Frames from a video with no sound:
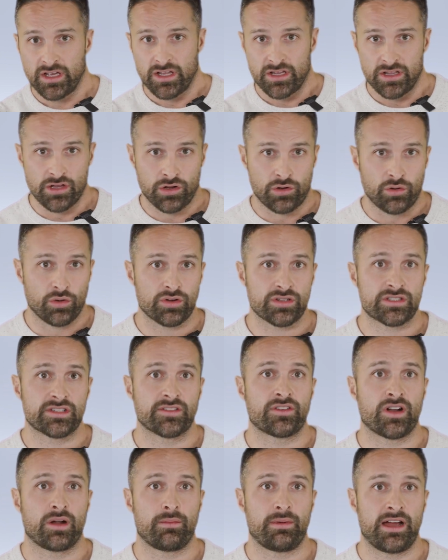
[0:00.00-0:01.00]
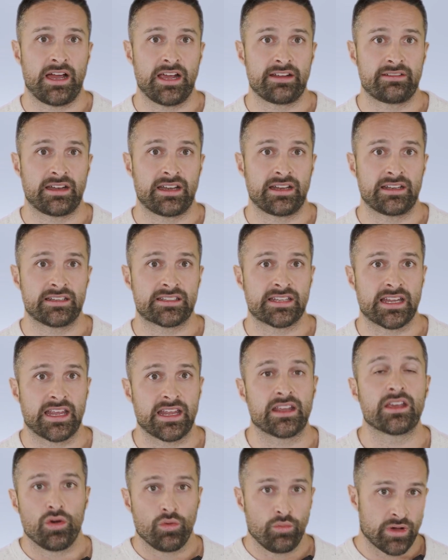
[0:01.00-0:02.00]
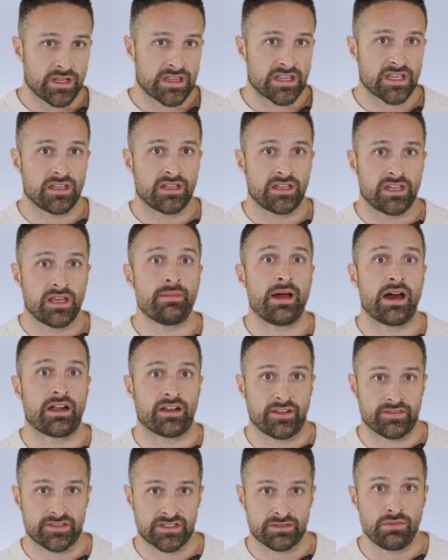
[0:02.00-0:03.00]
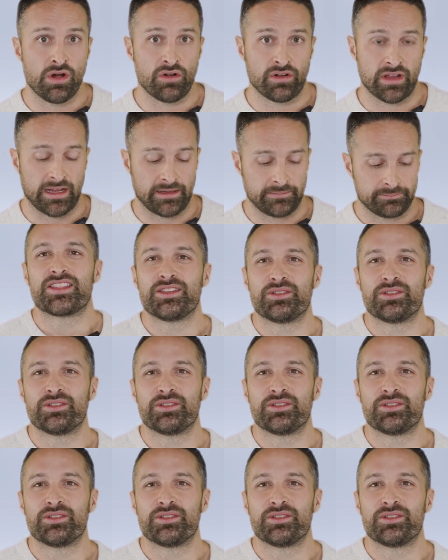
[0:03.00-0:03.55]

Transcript: the course of carbohydrate intake with the amount of smoking.